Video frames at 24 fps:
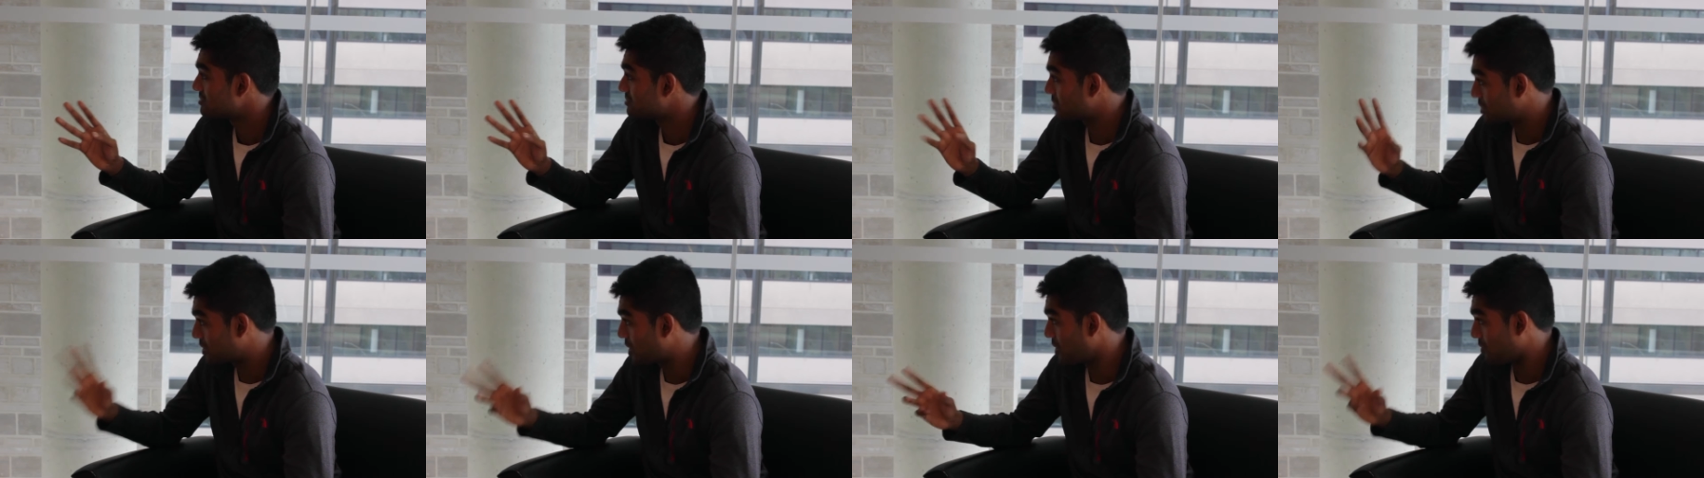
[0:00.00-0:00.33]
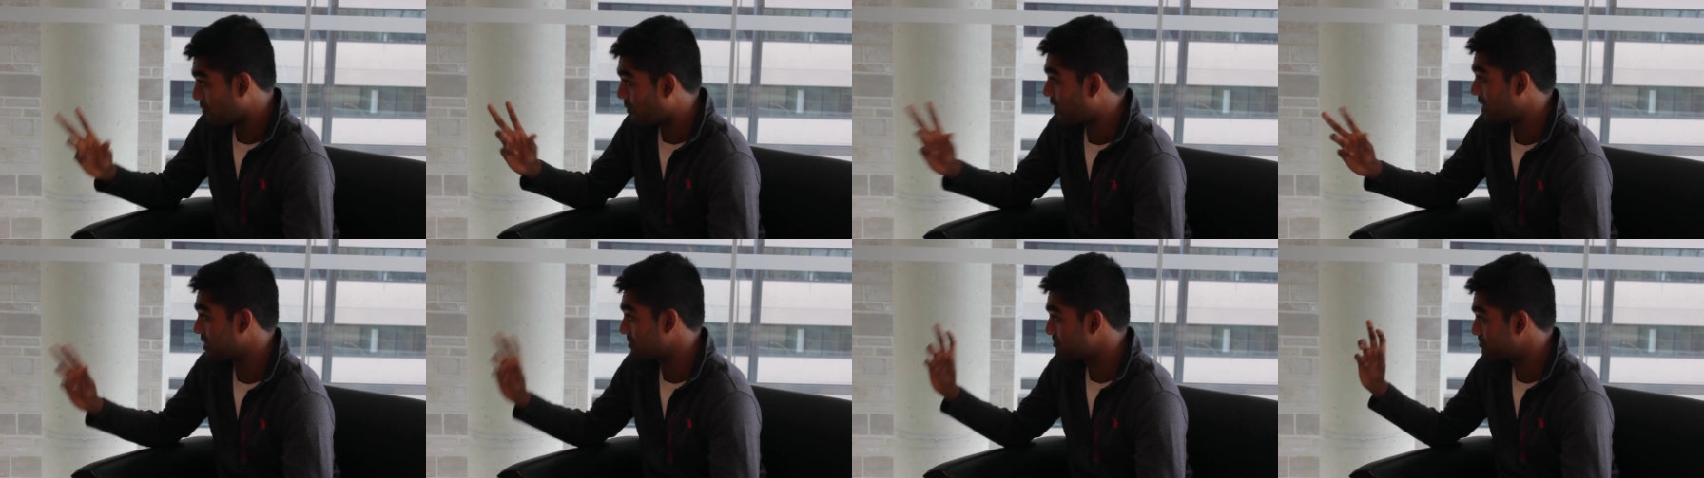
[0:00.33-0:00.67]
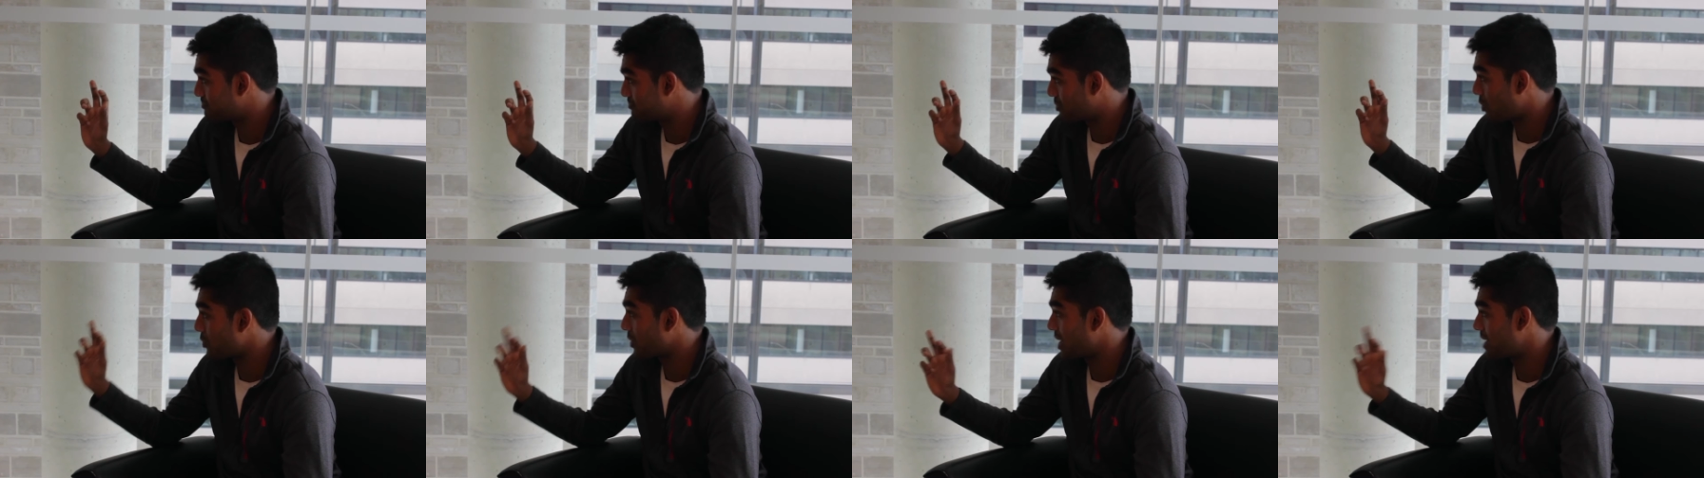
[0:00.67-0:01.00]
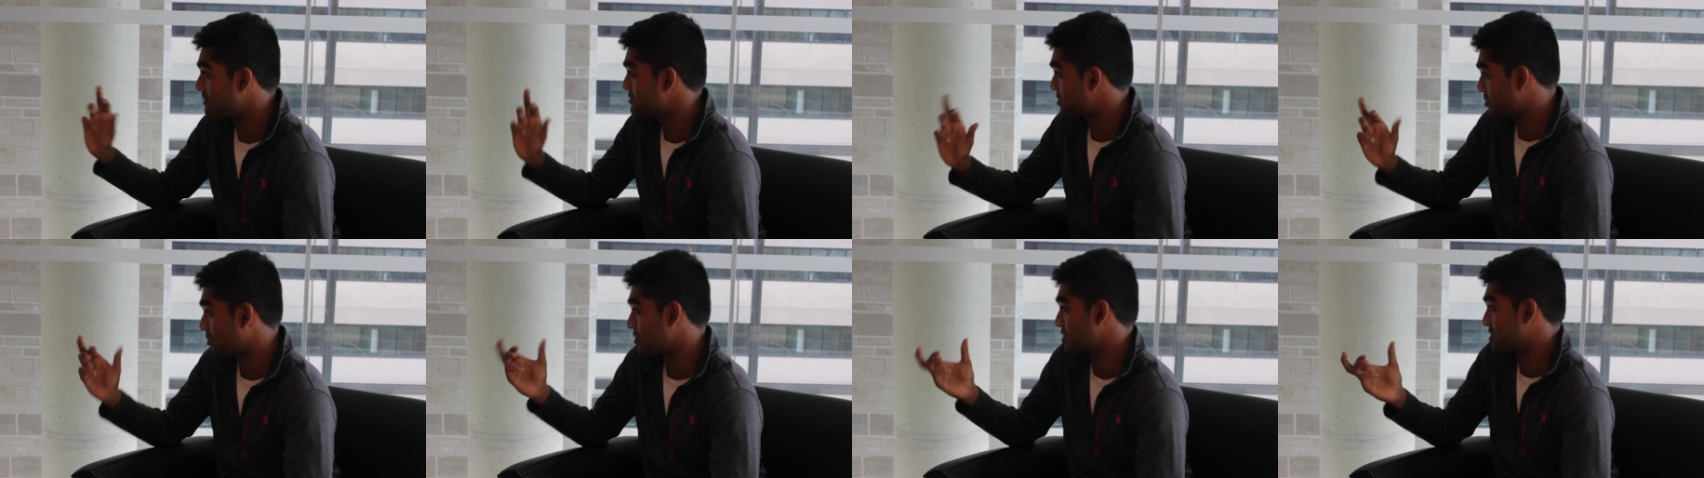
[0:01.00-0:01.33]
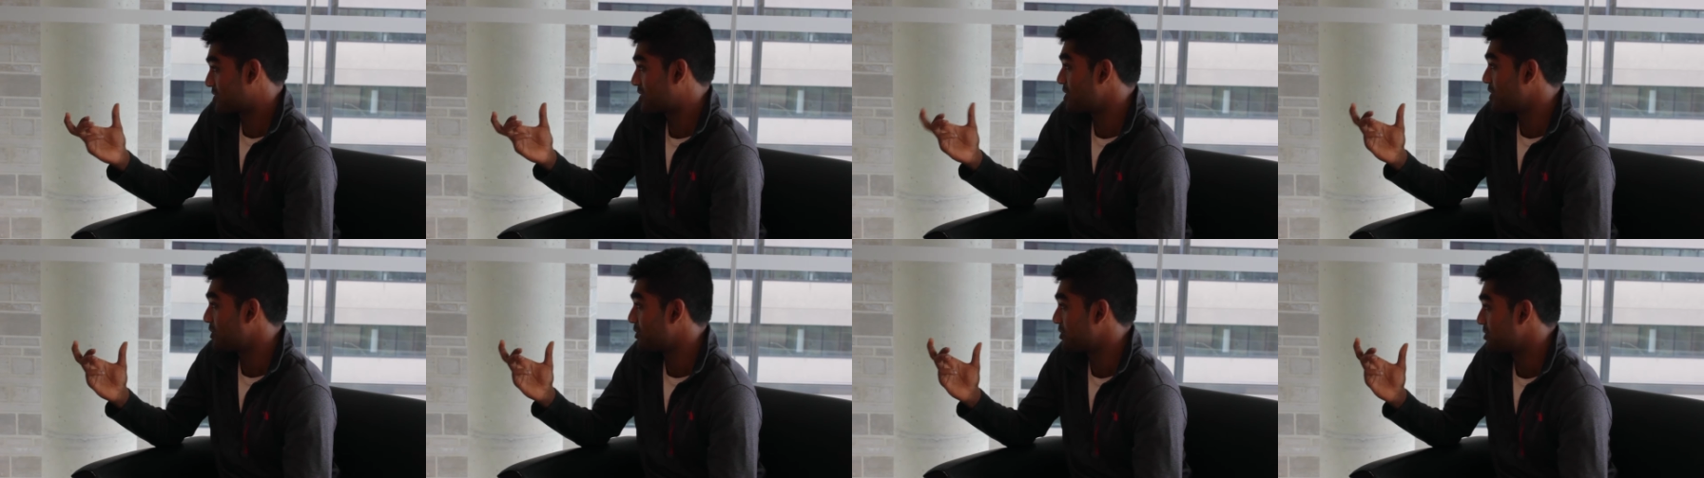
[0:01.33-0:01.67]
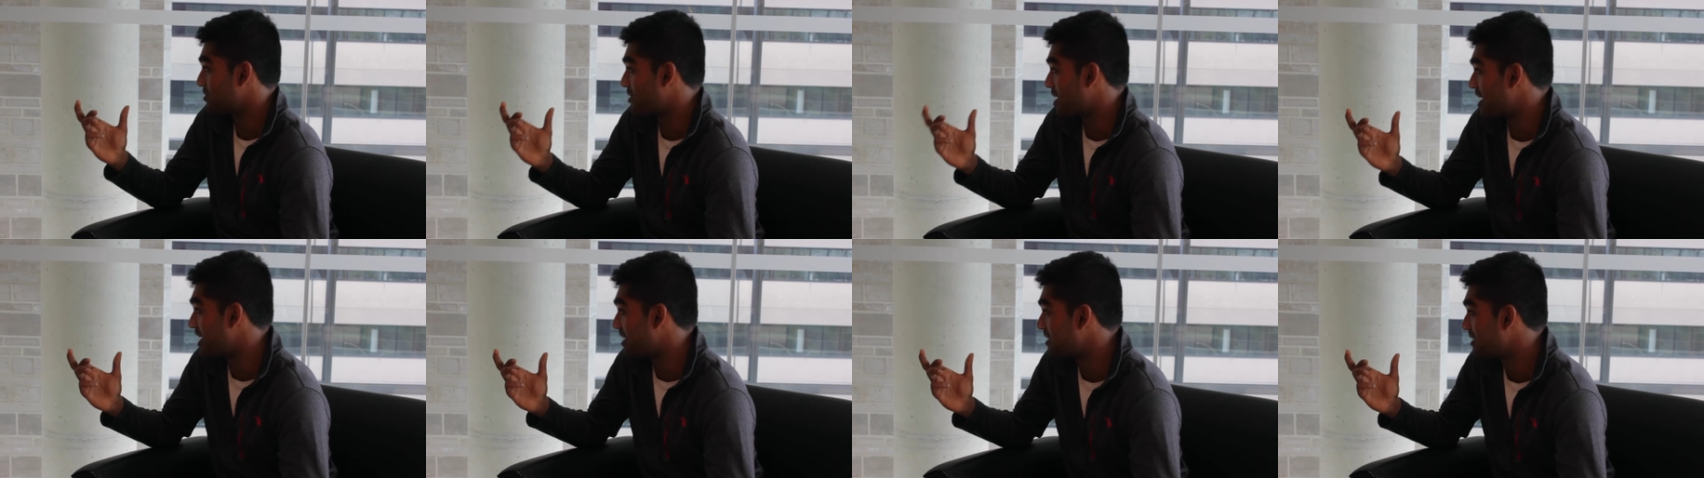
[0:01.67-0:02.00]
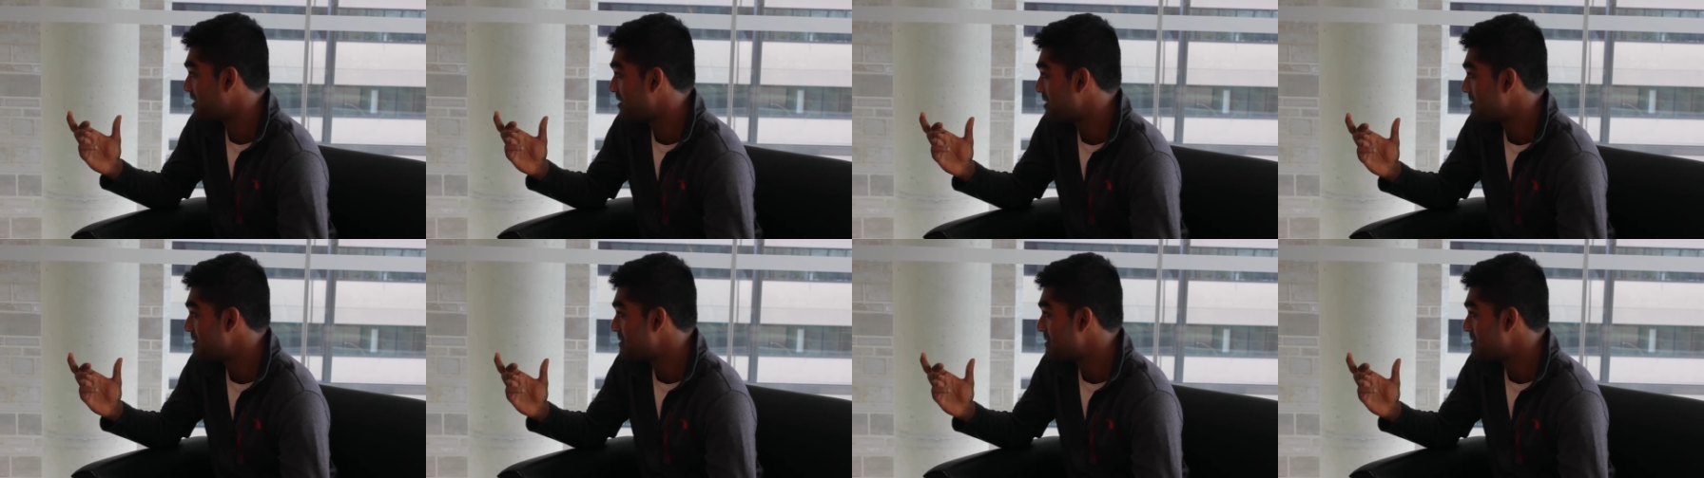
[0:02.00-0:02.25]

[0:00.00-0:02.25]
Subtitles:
program source code, right?